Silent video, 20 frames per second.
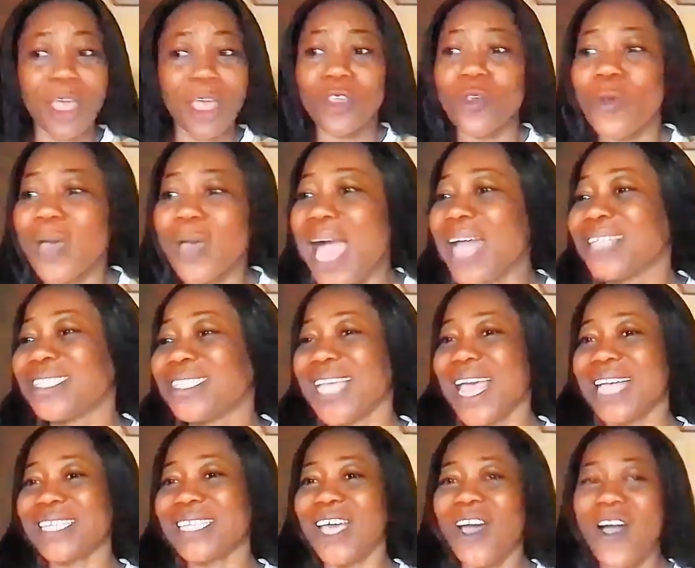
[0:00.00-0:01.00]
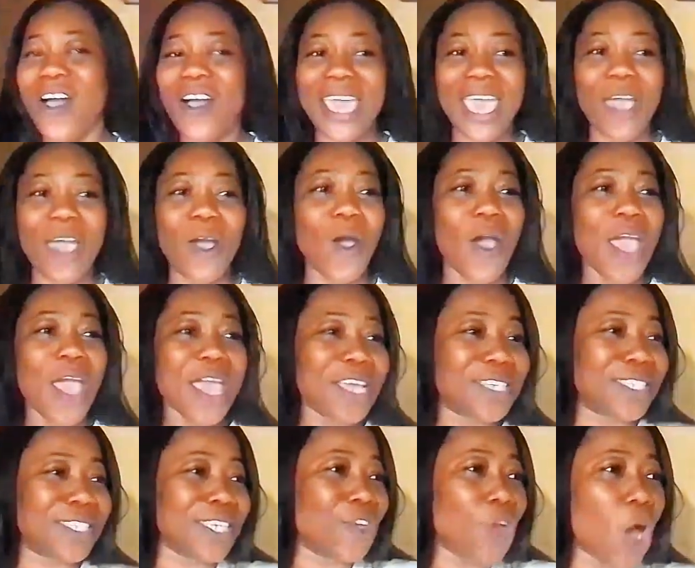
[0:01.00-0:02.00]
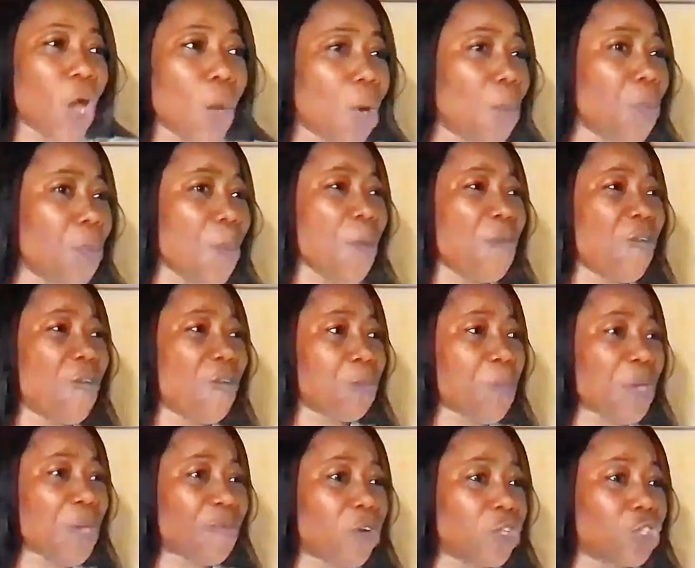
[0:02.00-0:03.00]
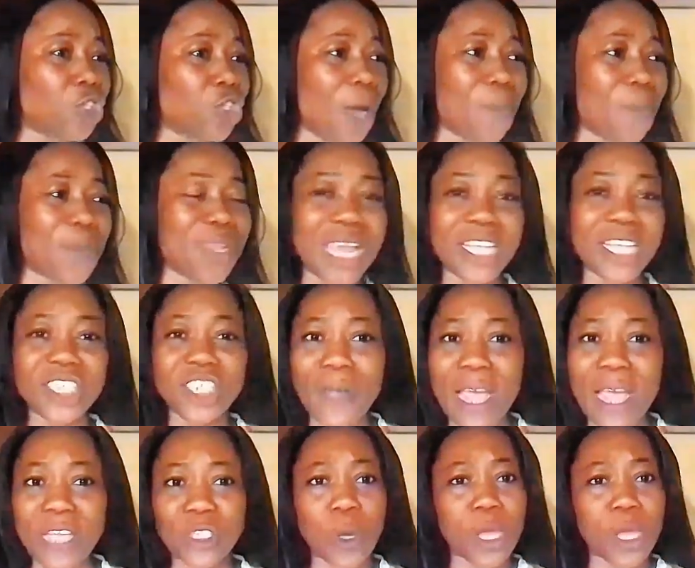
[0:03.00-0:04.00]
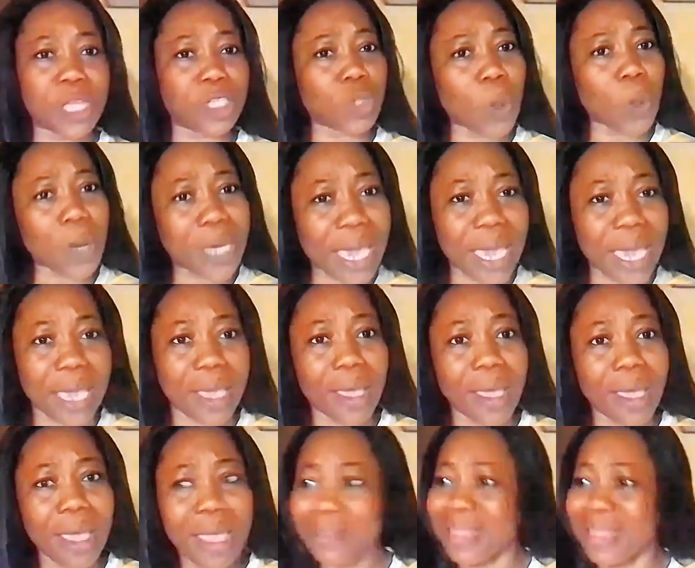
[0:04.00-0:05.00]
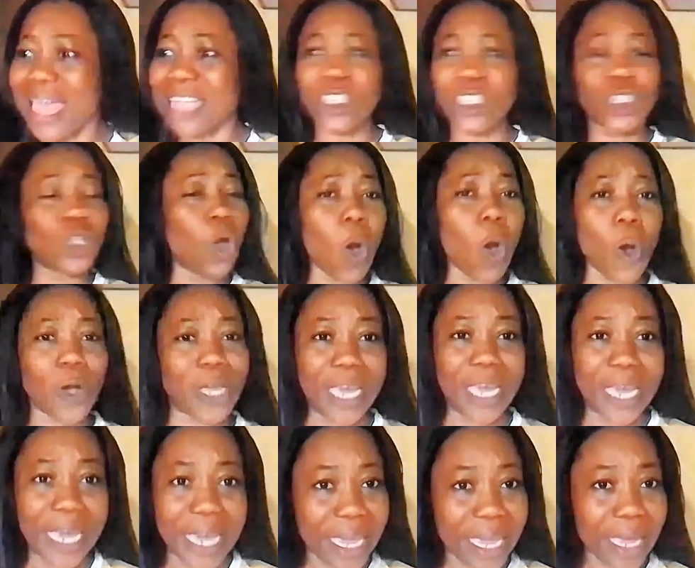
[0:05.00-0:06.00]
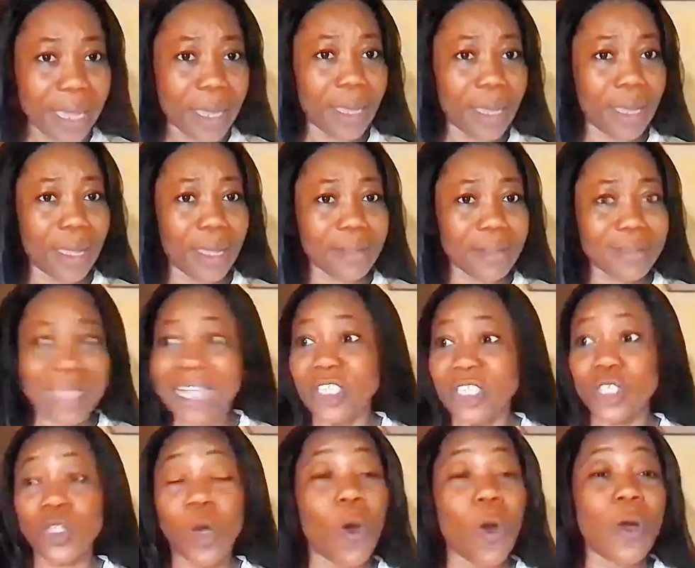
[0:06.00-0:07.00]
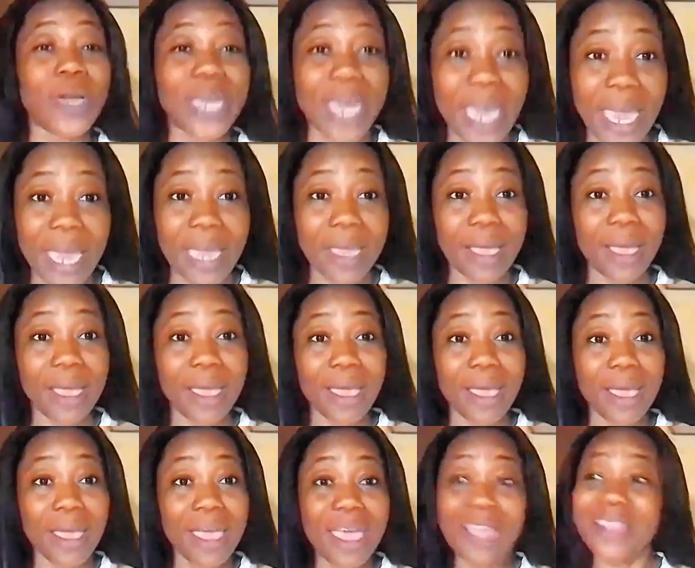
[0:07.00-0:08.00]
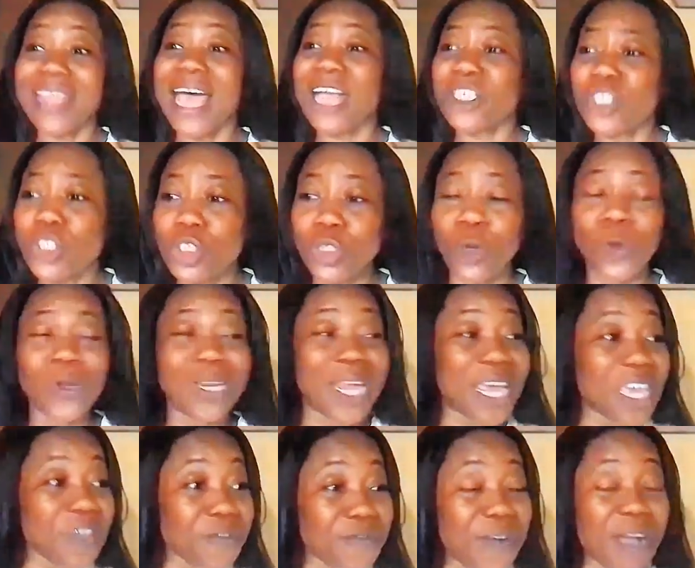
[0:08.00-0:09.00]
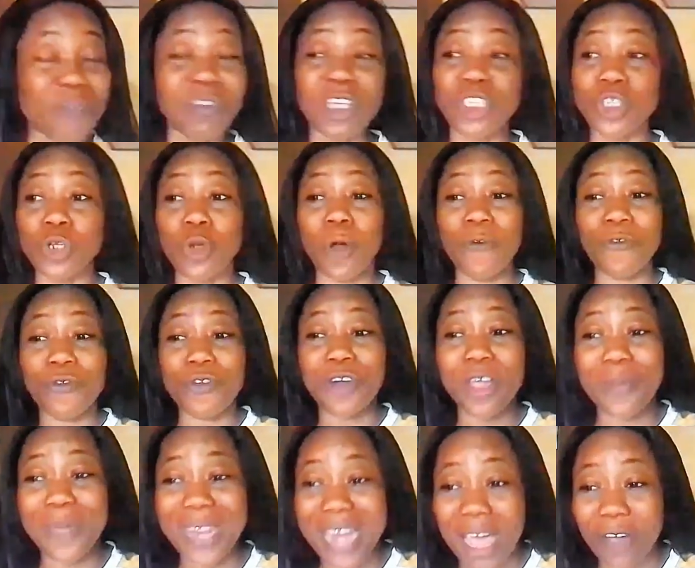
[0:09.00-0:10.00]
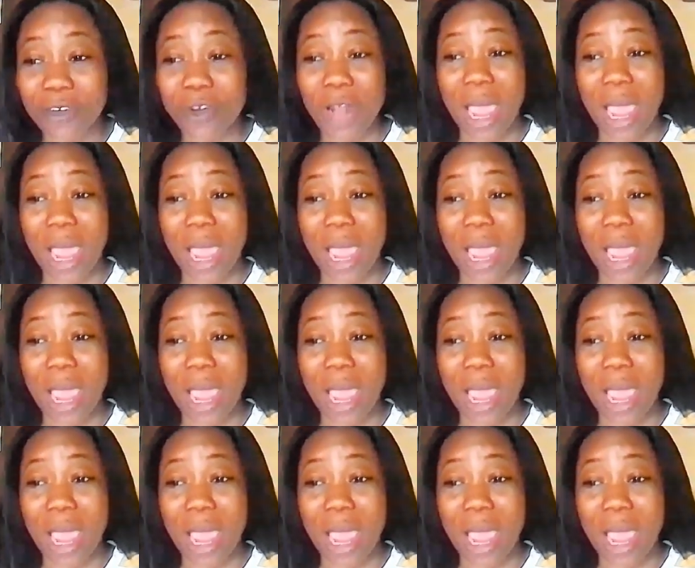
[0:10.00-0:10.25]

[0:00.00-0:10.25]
You can't stay and say, okay, it's the norm, people pay for a job in Nigeria, so it's okay. That's not okay. That's not okay. That's you laying foundation of criminal